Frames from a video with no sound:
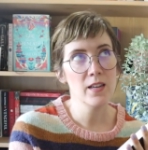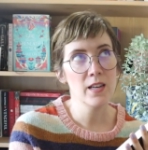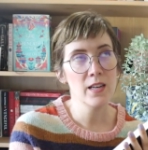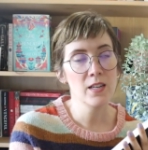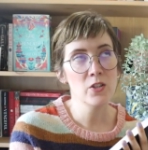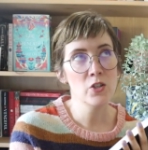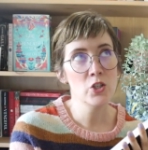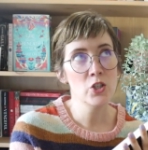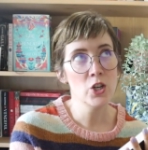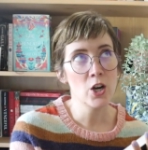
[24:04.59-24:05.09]

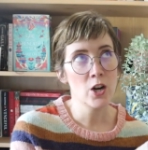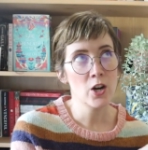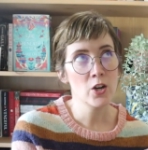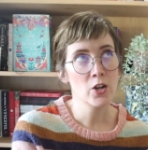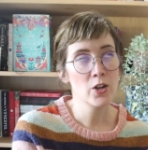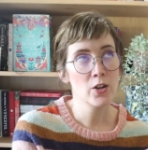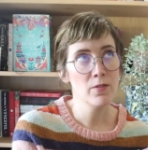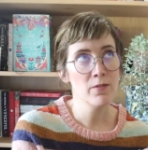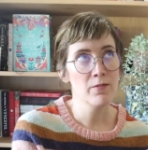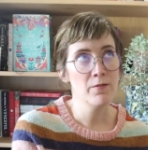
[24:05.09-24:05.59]
a
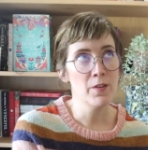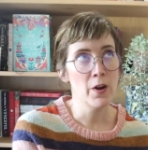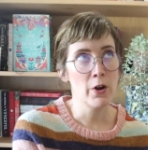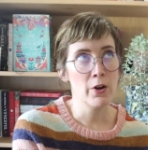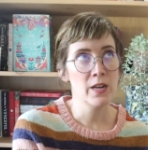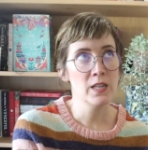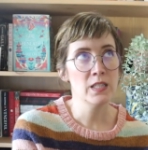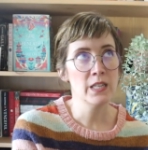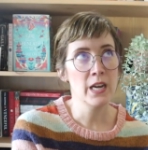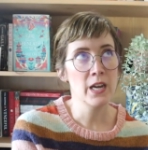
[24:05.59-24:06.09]
dark
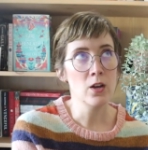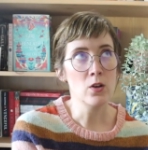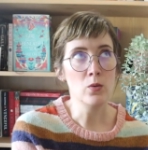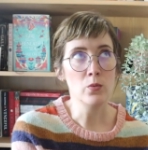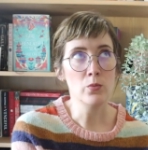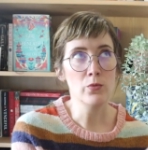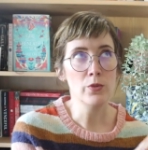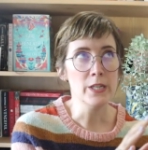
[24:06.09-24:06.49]
fairy tale